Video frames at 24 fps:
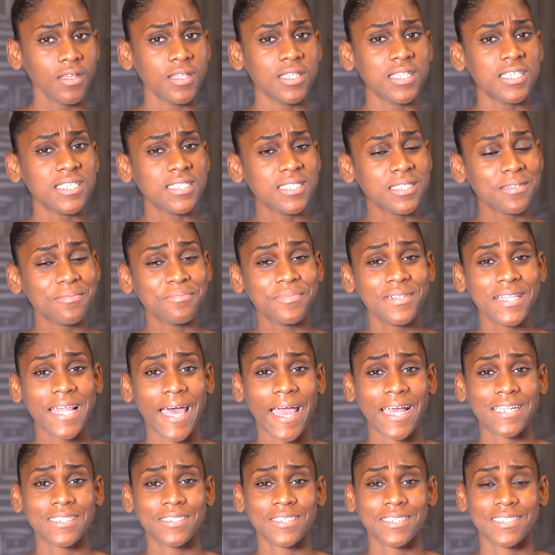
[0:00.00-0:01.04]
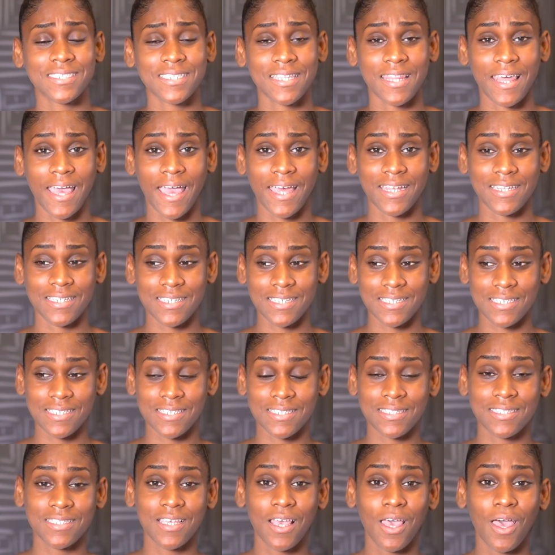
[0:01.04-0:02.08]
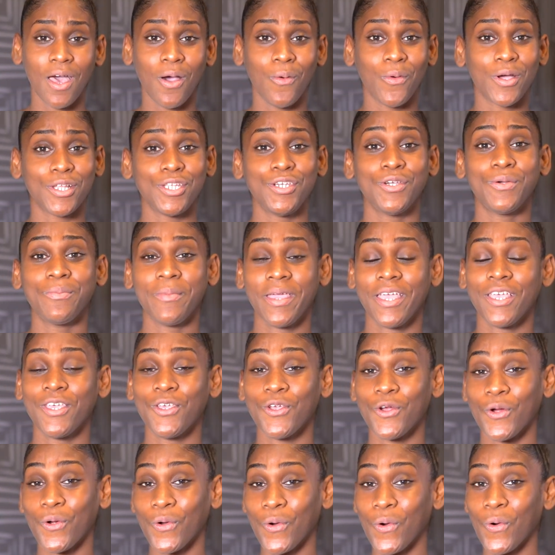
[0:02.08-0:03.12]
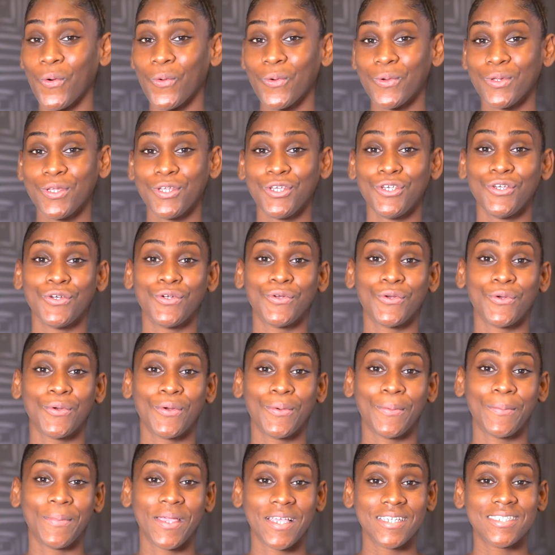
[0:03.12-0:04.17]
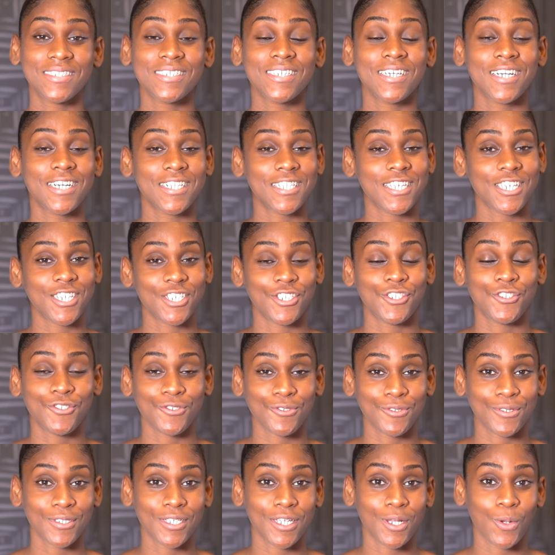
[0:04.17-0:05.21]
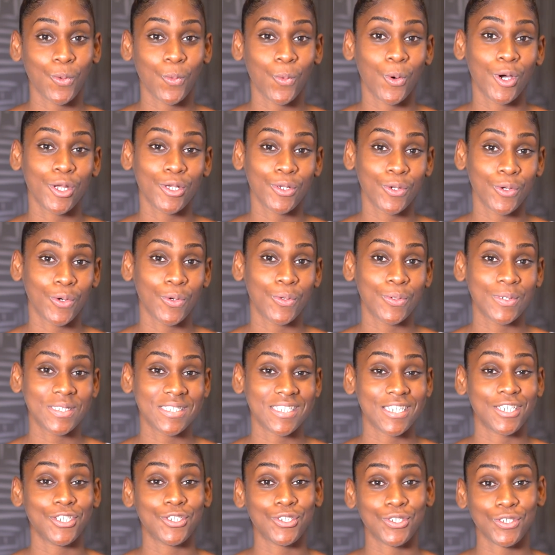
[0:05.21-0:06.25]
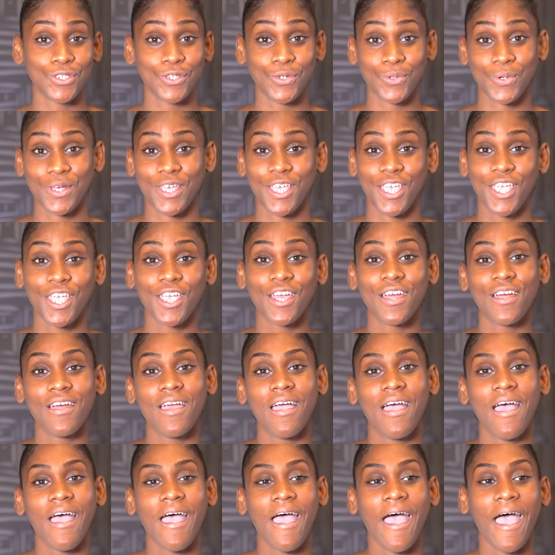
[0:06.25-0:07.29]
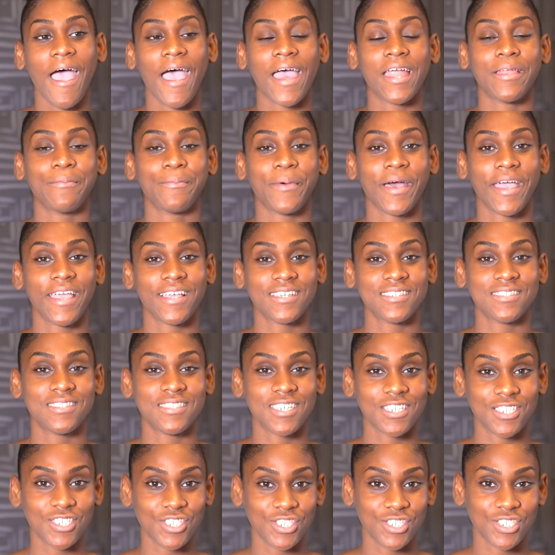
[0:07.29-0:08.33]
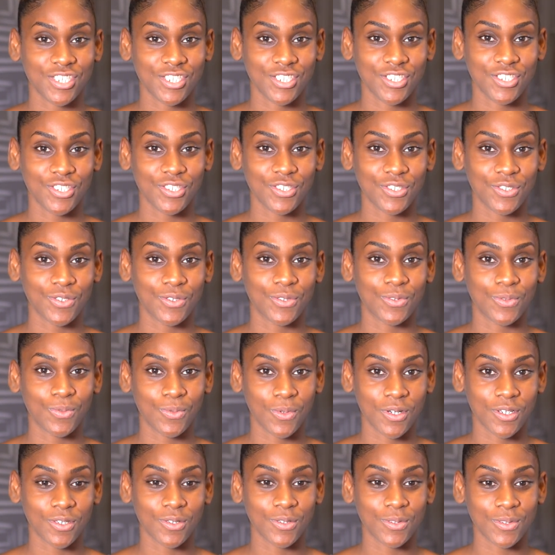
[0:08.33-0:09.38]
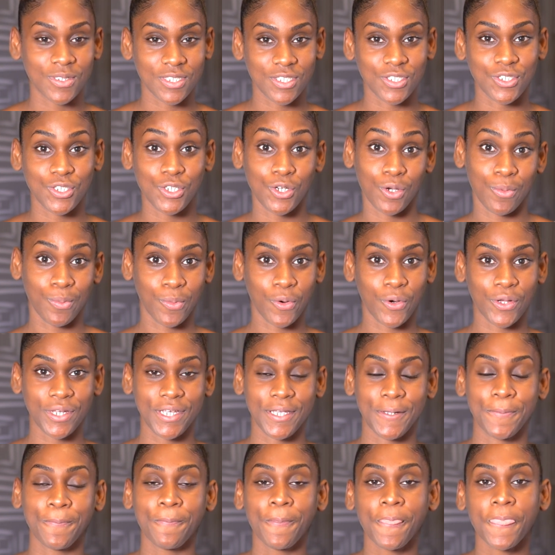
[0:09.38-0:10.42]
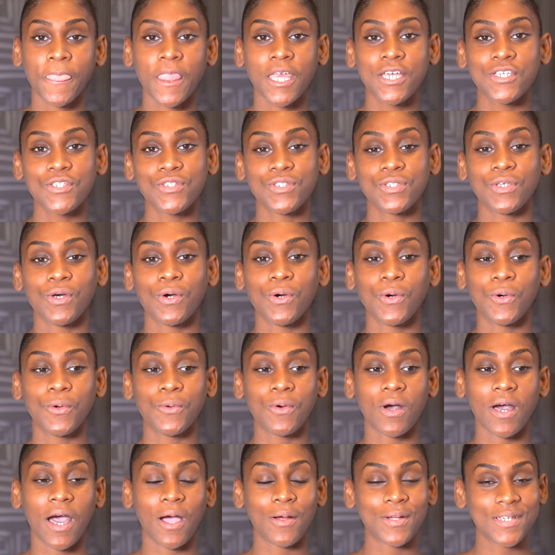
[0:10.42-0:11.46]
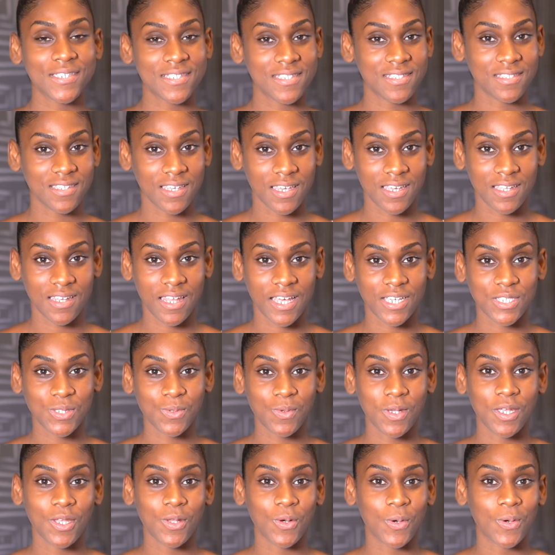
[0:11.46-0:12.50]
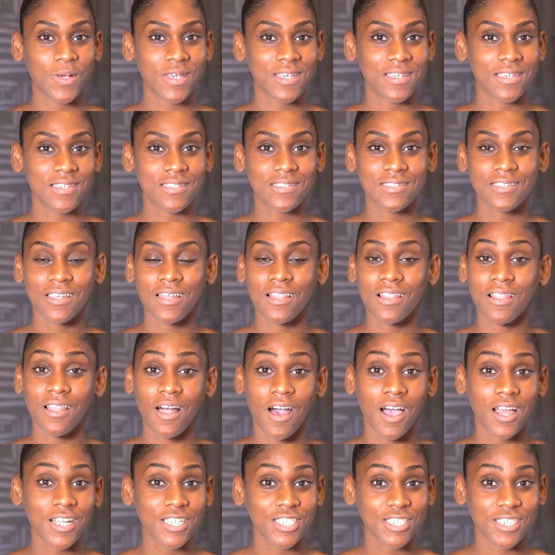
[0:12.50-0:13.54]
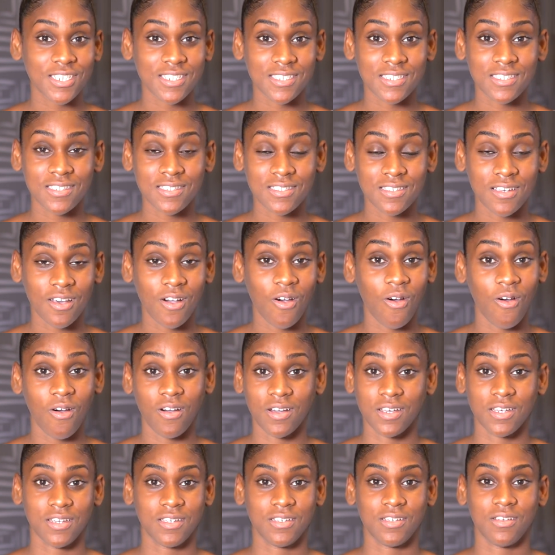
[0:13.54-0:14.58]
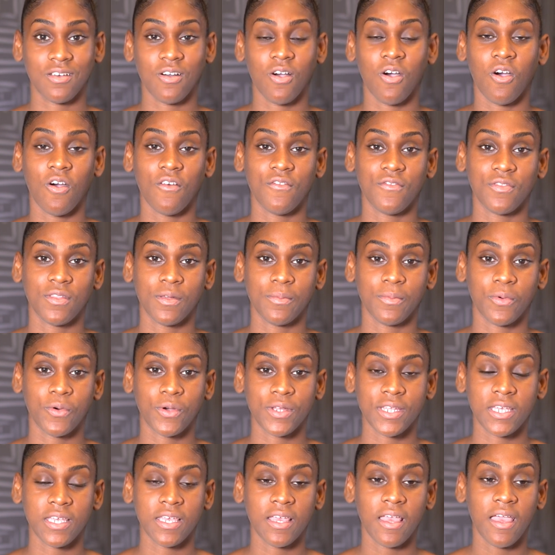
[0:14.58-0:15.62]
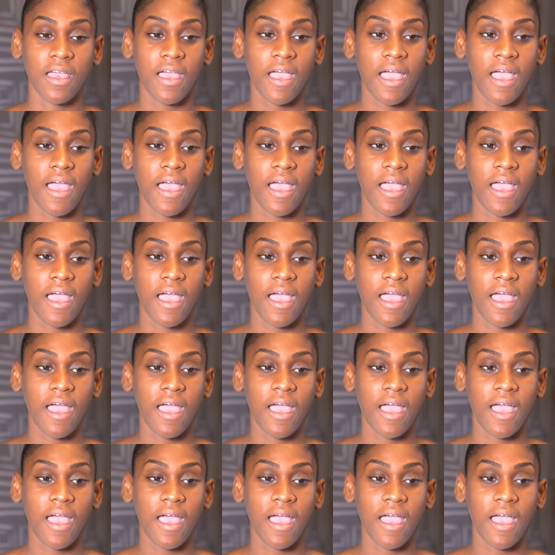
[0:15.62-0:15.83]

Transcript: the simple answer to that is when you make your own, you're basically controlling what goes into your hair, and by extension, you know, what goes into your body. So our skin, as we know, is the largest organ of the body,